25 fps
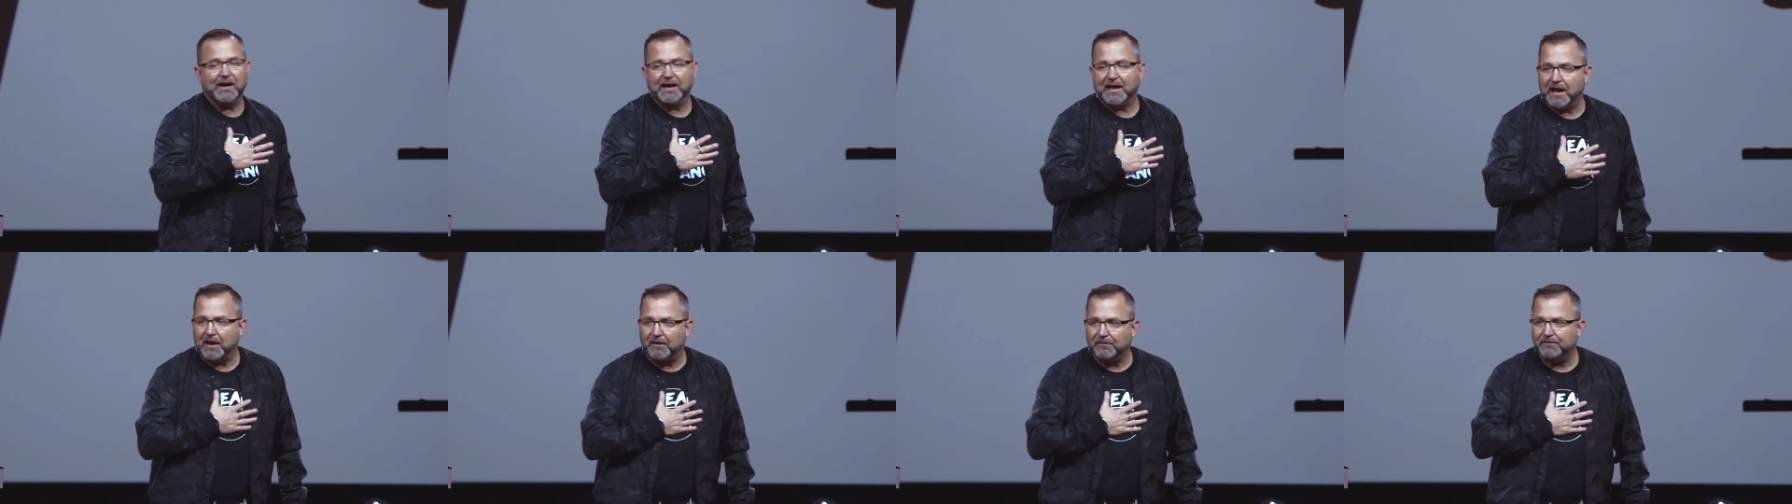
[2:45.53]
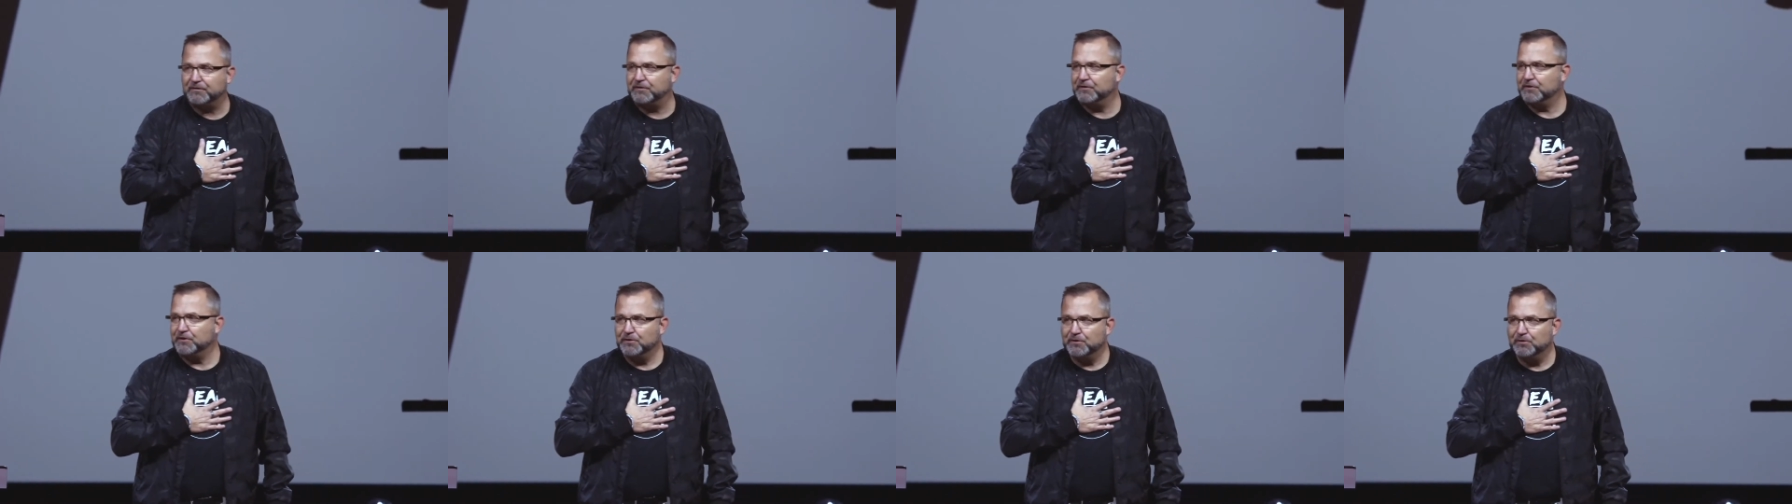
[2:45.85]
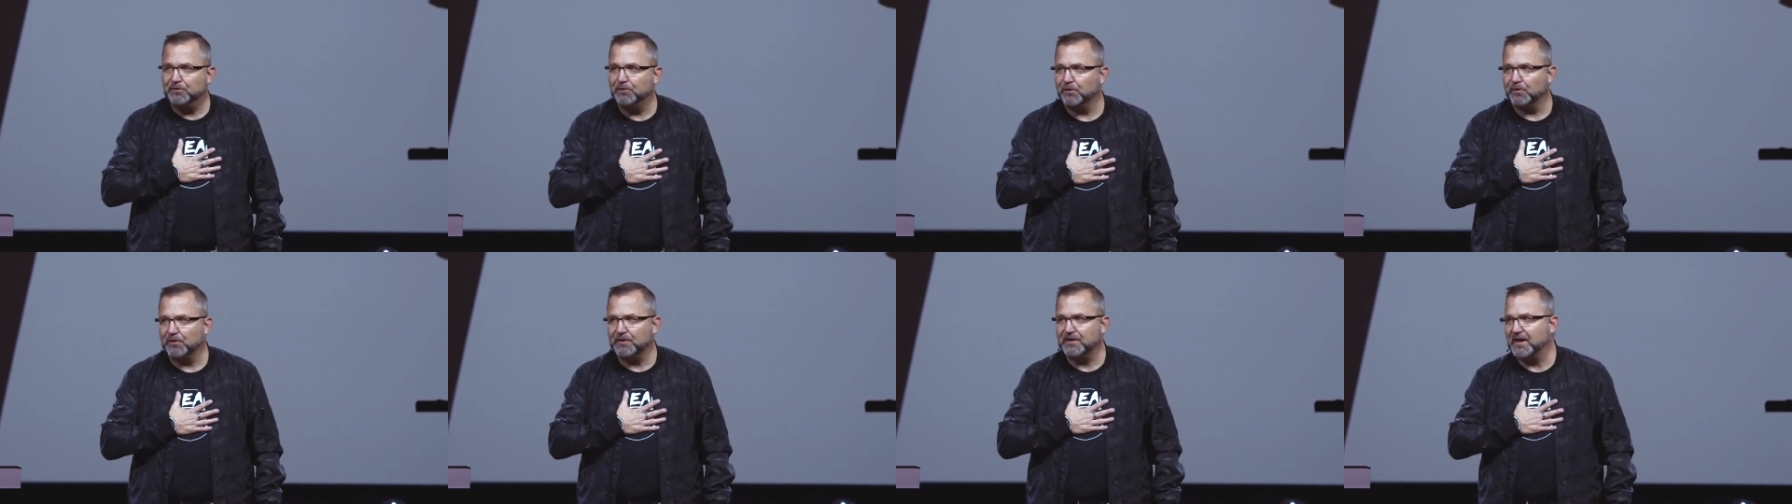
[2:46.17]
out to you,
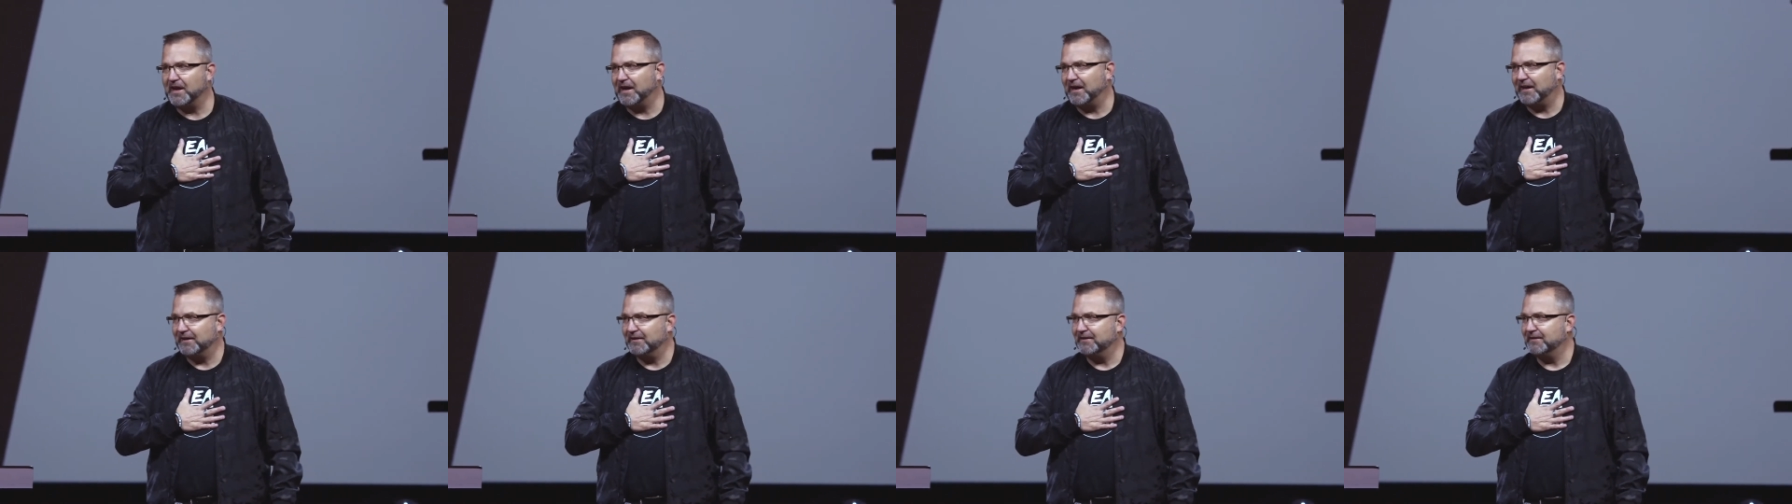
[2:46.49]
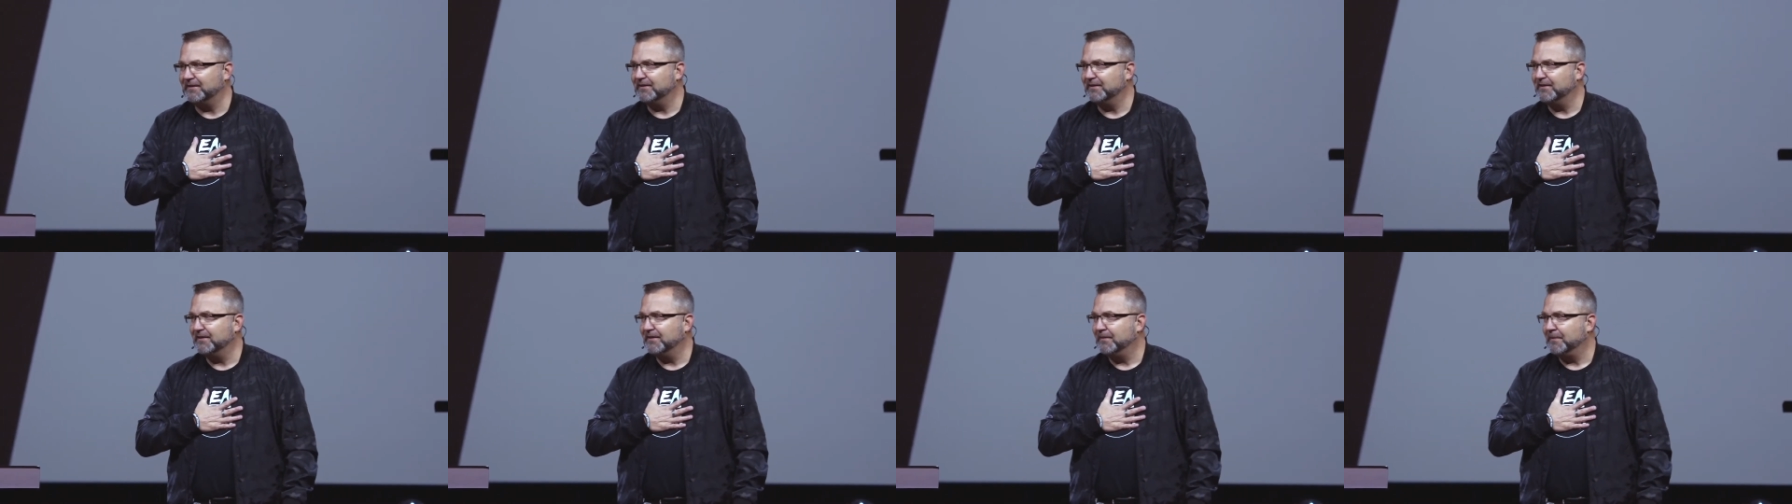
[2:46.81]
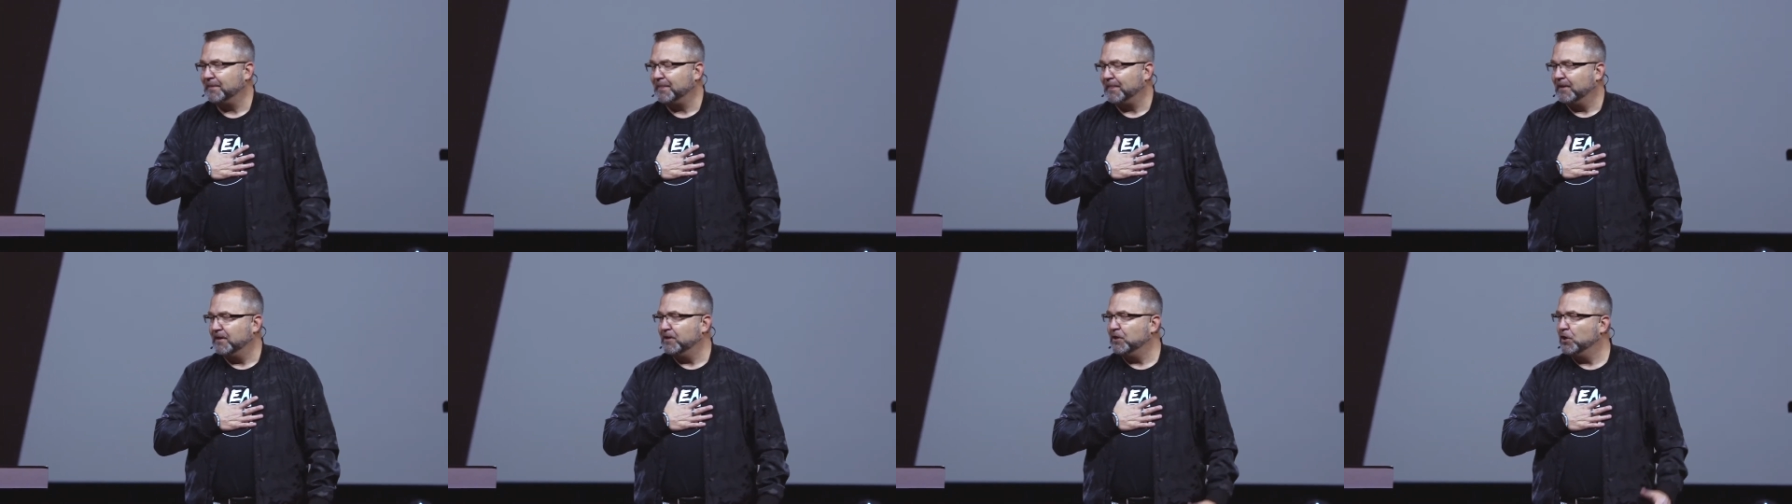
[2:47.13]
Lord God,
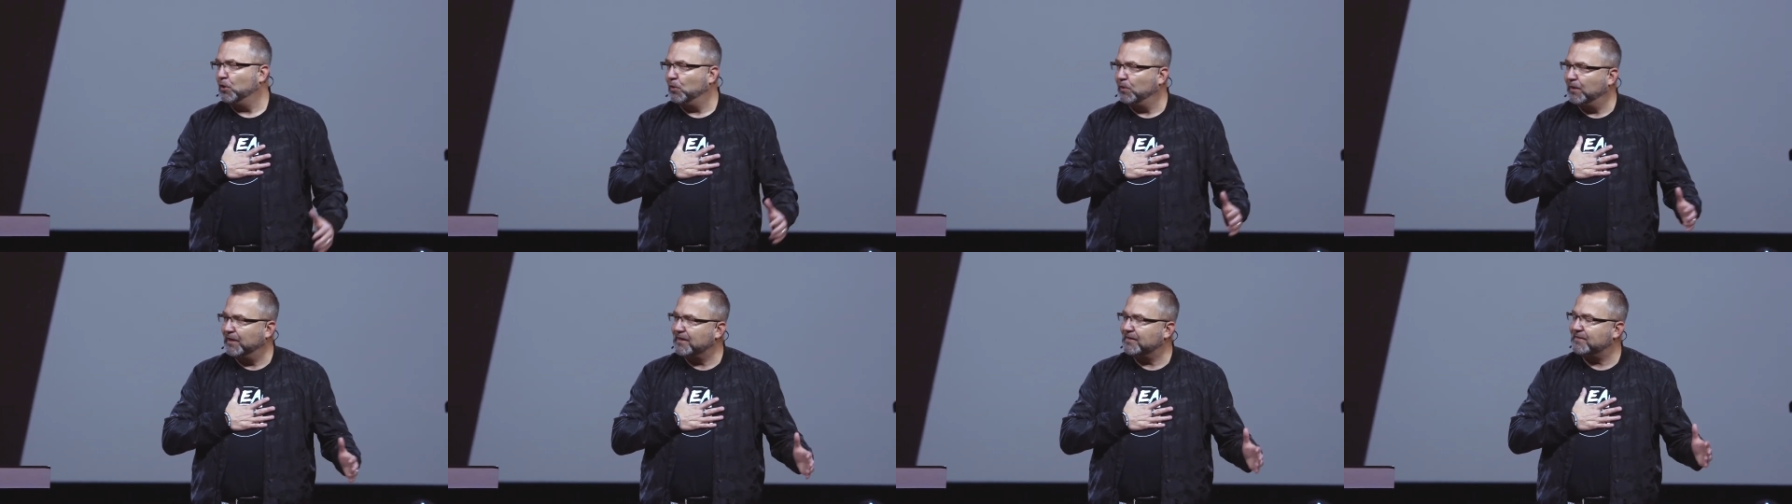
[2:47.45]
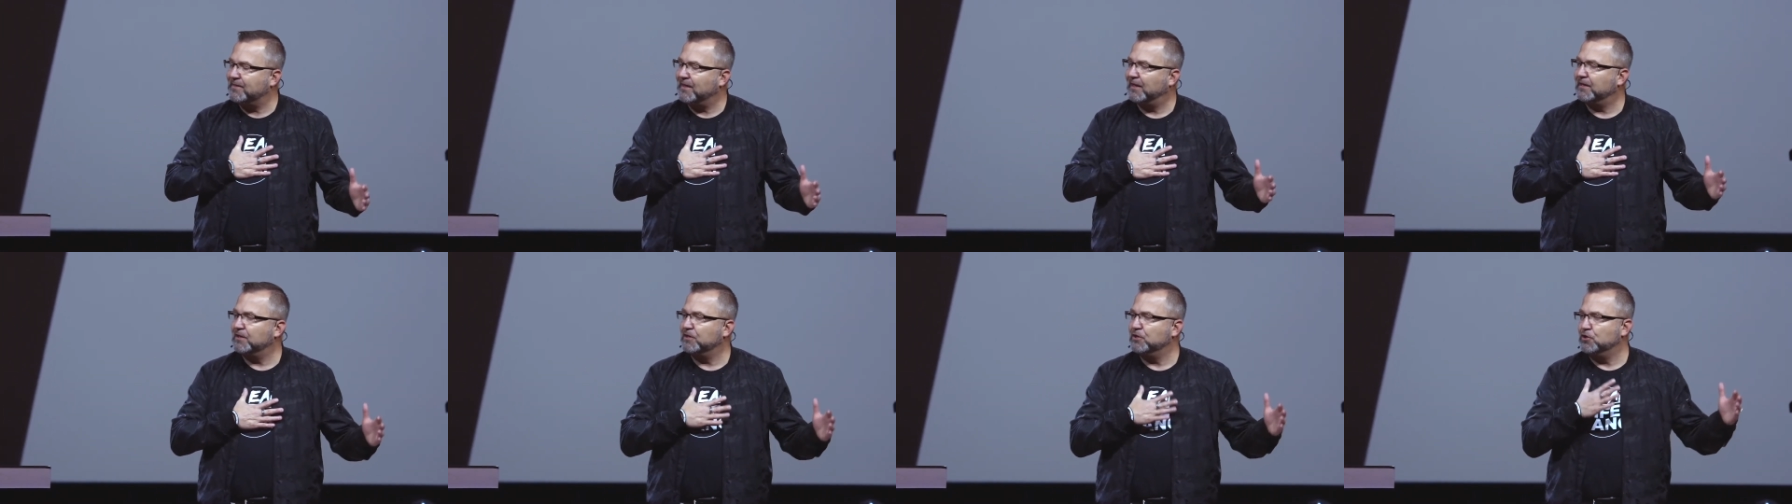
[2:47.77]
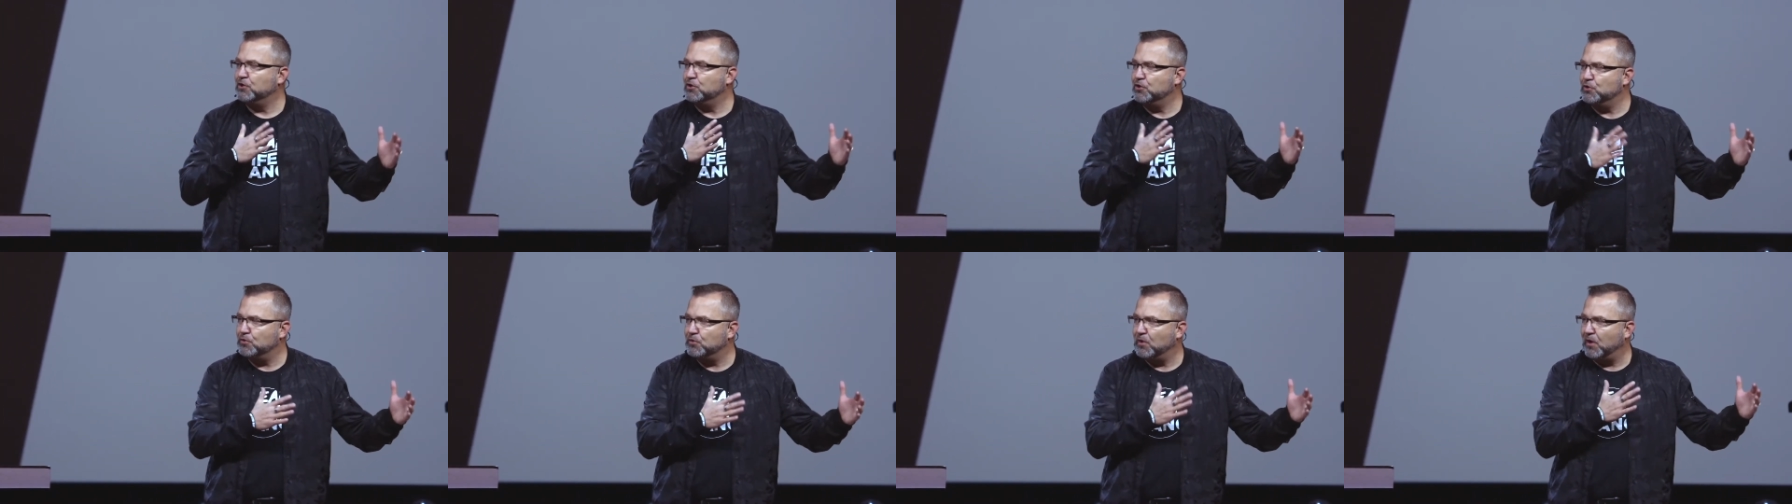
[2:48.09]
knowing that
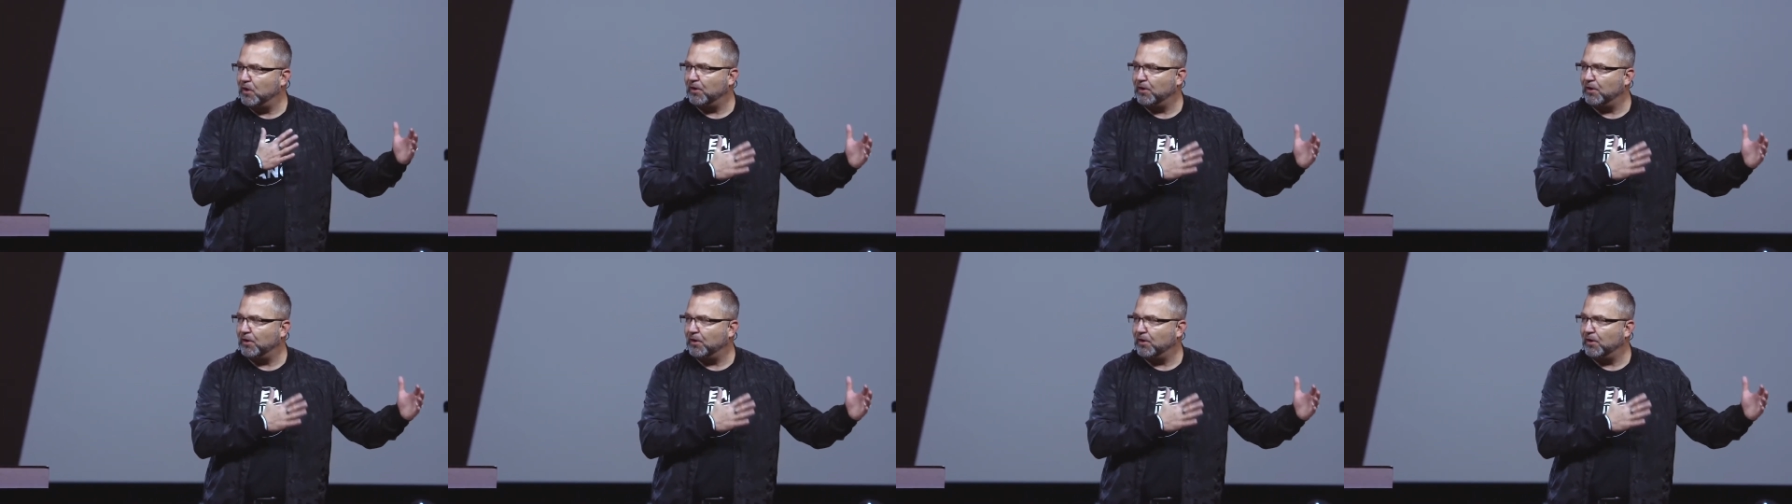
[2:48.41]
you